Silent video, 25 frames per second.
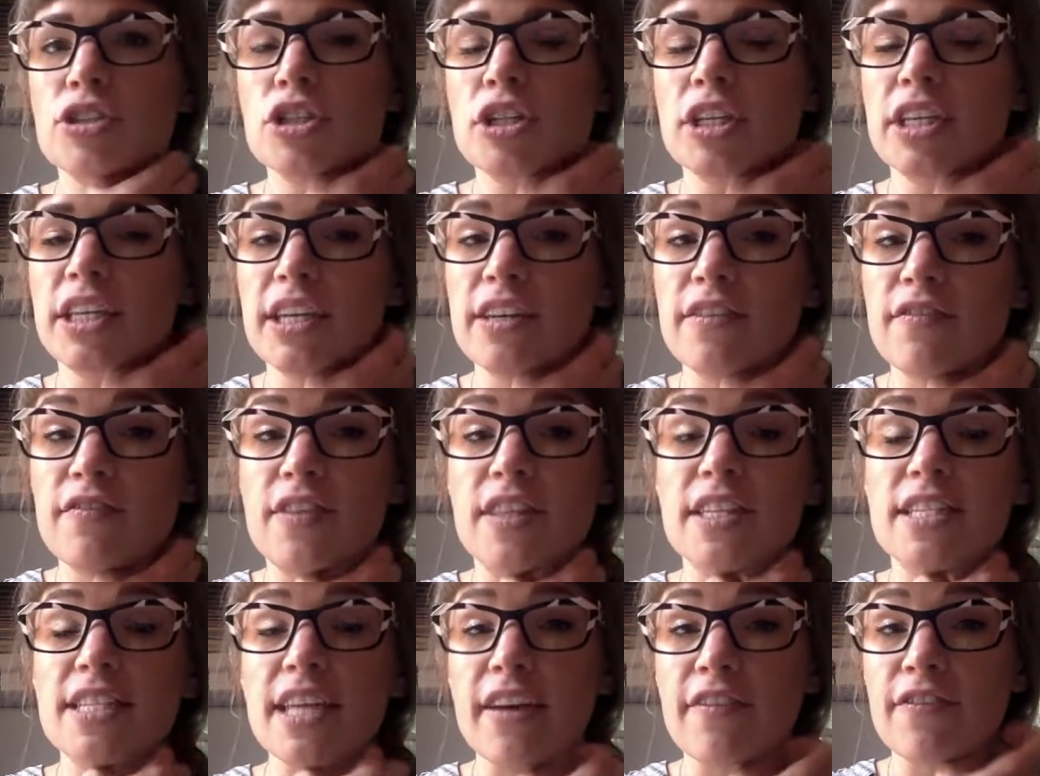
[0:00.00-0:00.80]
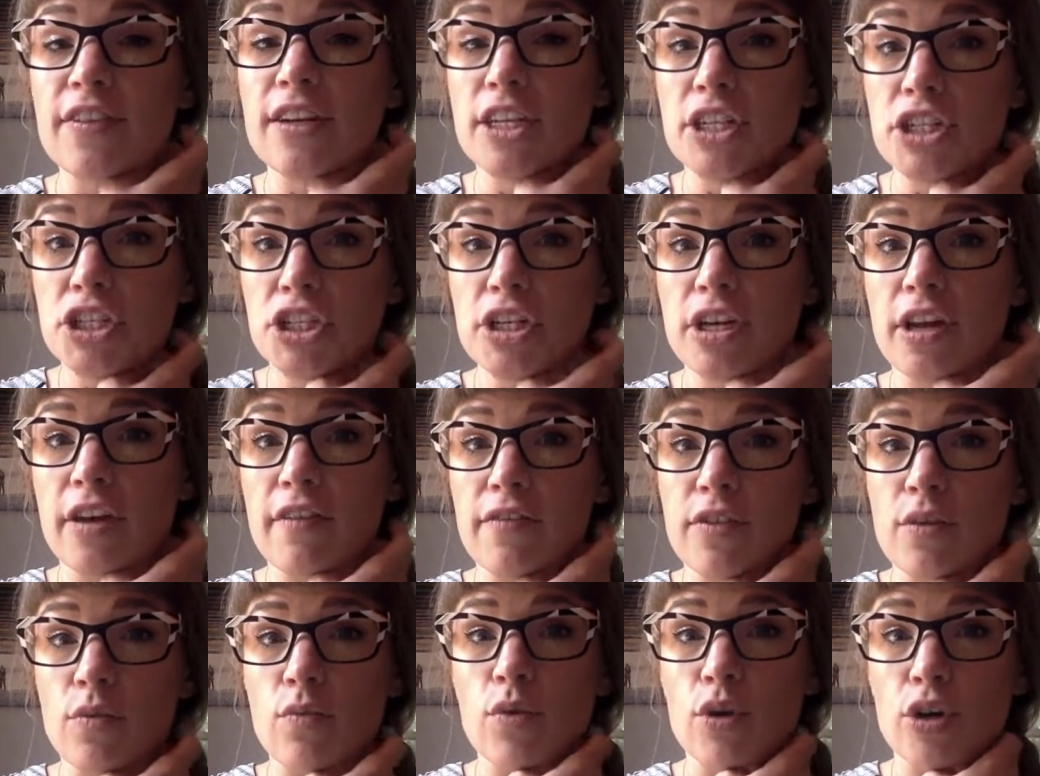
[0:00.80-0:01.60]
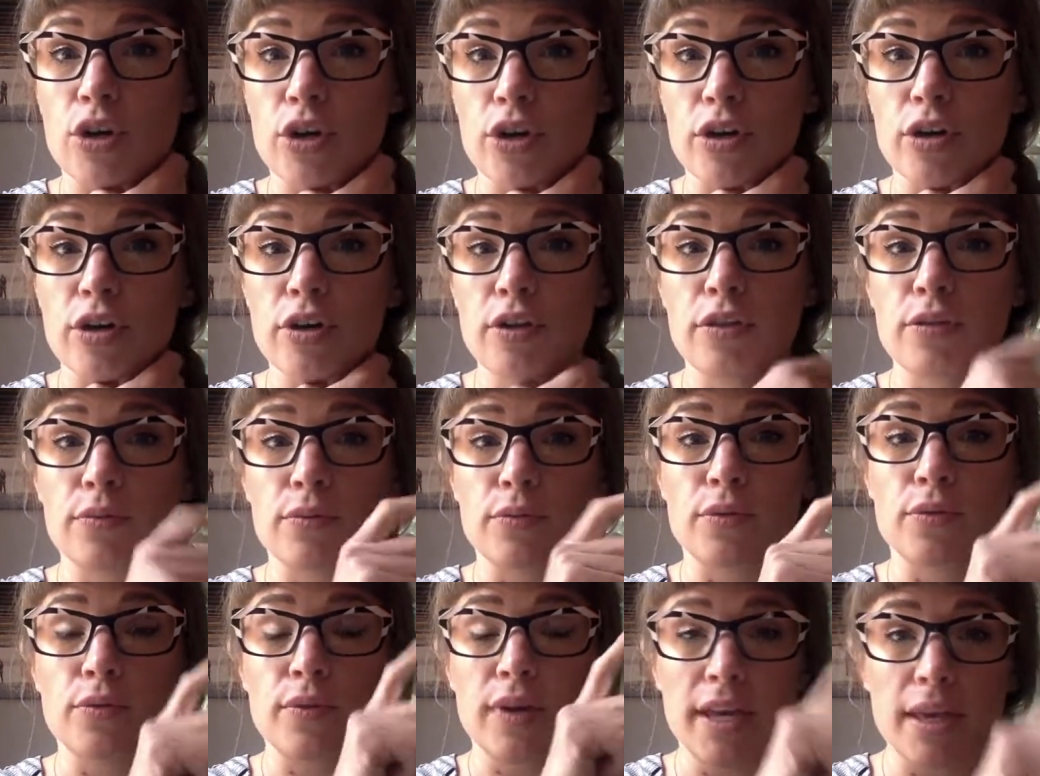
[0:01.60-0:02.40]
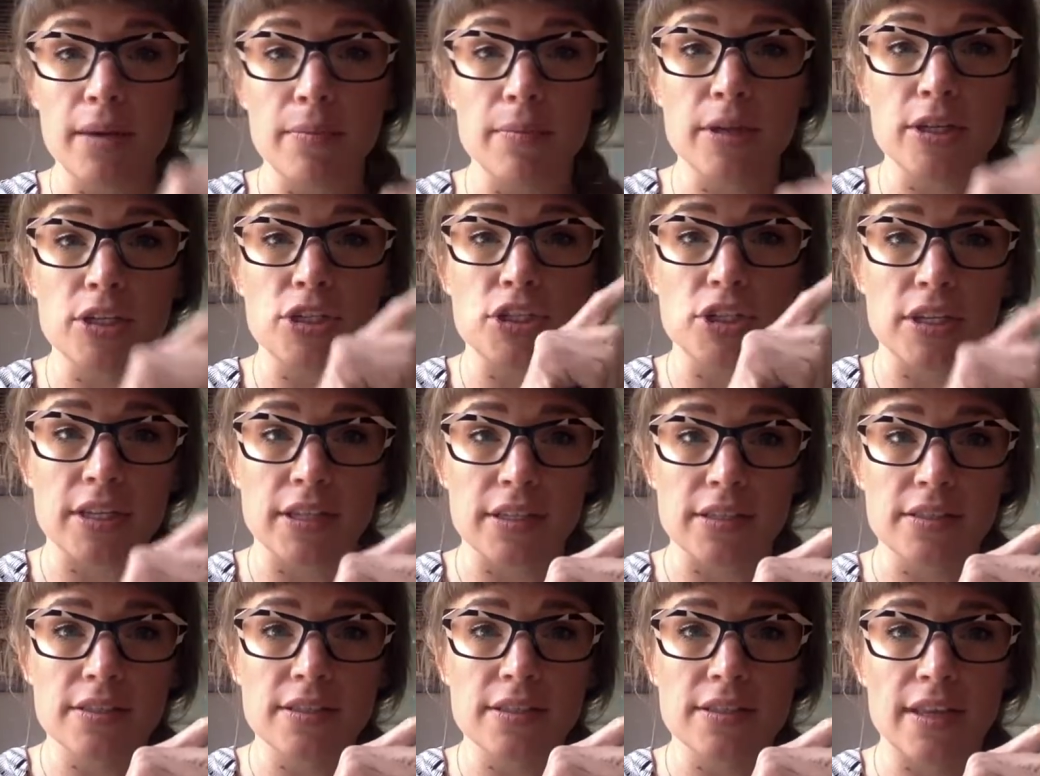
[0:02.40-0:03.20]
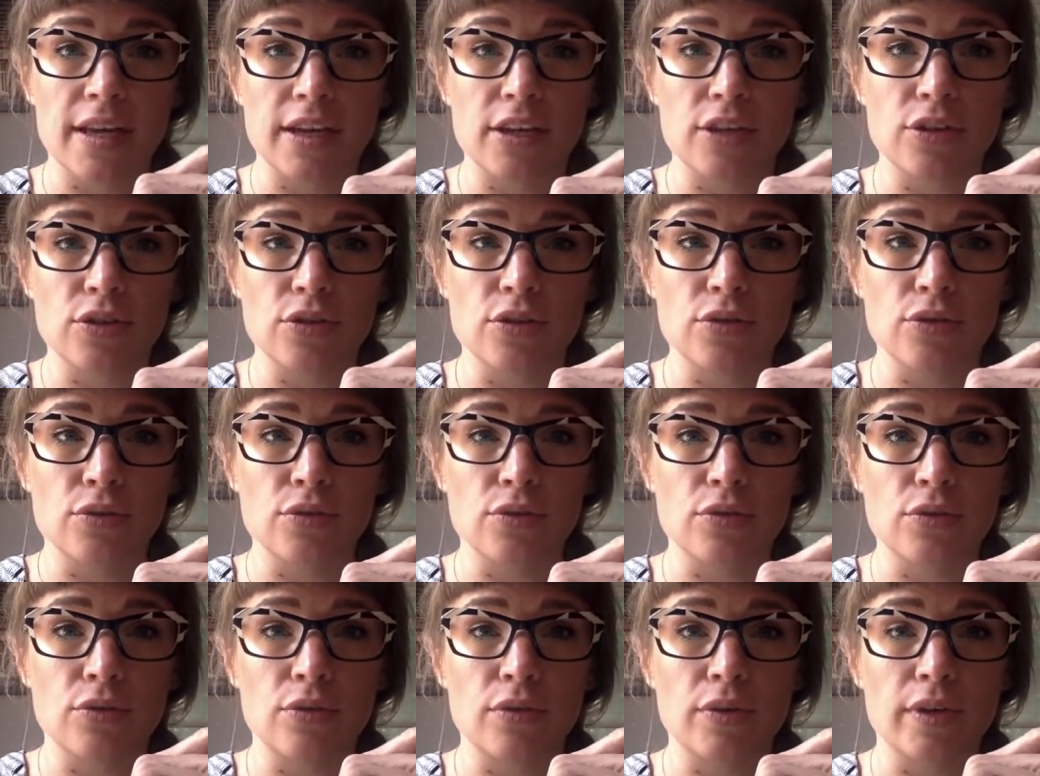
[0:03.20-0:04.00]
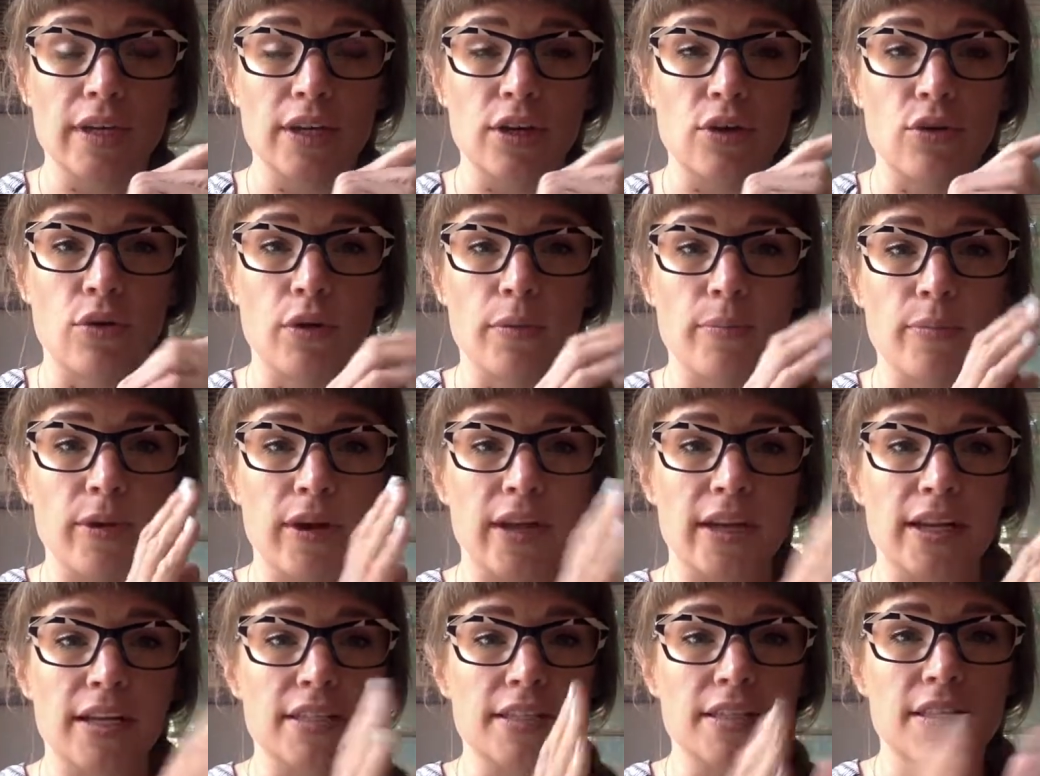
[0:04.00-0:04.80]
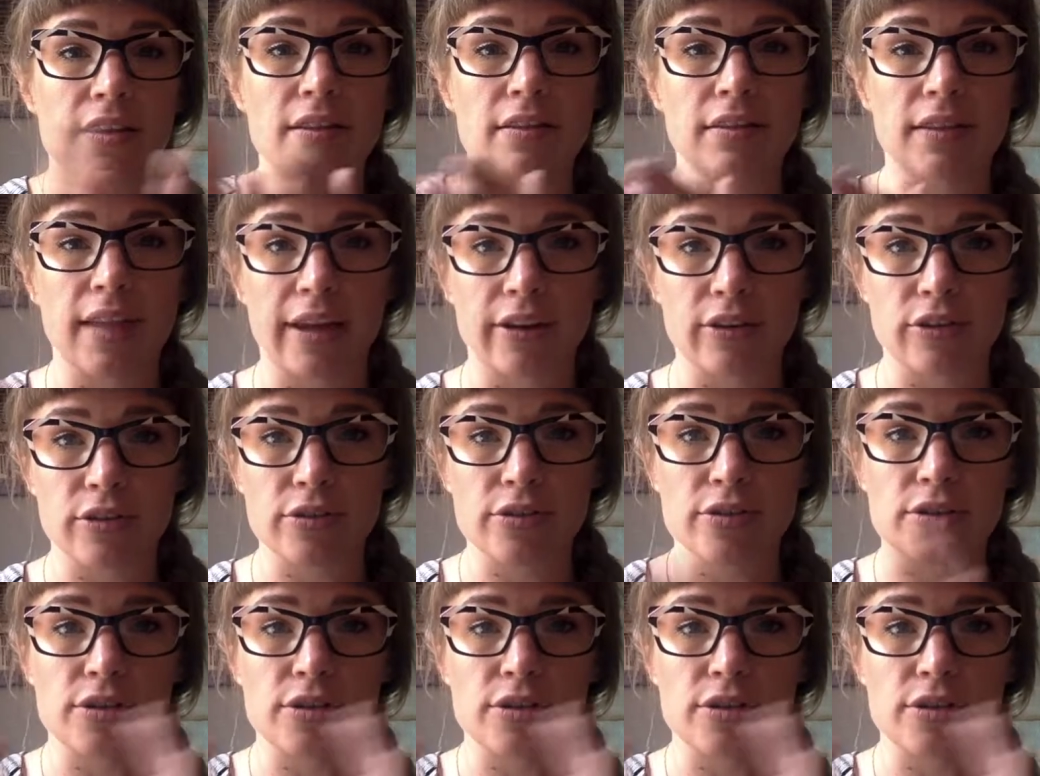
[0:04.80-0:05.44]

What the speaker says: give the definition of the word through images that you incorporate into the letters.